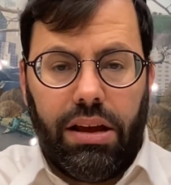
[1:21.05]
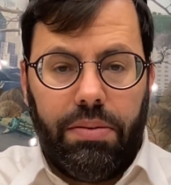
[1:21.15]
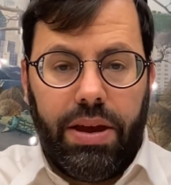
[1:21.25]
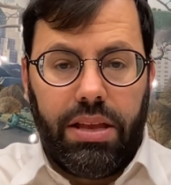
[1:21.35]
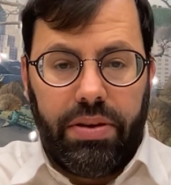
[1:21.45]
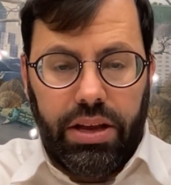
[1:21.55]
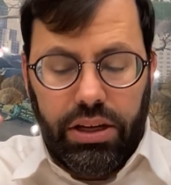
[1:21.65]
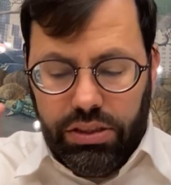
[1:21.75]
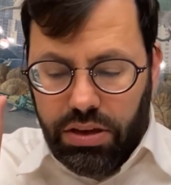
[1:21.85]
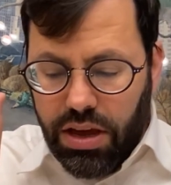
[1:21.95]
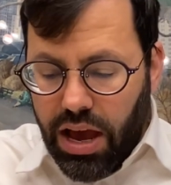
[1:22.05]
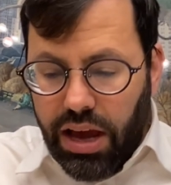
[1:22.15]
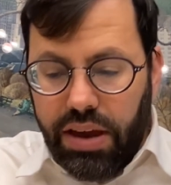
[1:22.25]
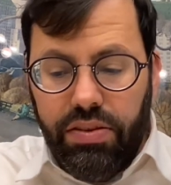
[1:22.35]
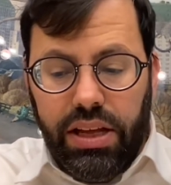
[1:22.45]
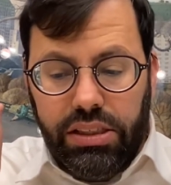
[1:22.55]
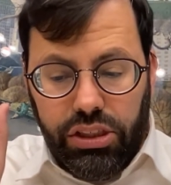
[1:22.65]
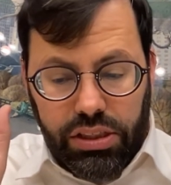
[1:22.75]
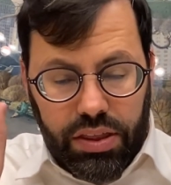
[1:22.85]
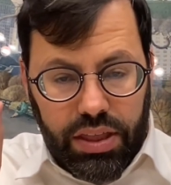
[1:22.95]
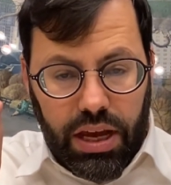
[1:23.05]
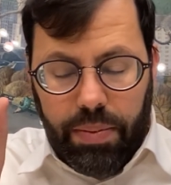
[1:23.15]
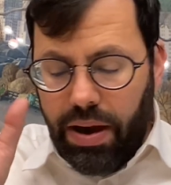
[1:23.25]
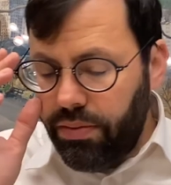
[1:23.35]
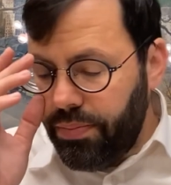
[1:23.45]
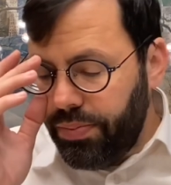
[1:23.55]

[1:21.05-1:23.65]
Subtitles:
the Beit HaMikdash. I'll give you that just to think about.